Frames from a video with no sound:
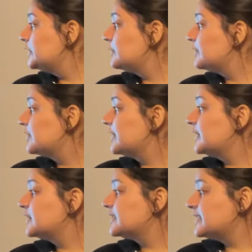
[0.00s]
Luther King
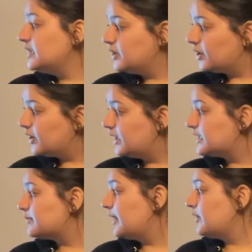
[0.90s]
Sr., and his
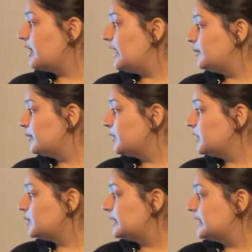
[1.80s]
mother, Alberta
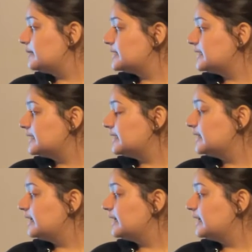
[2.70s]
Williams King.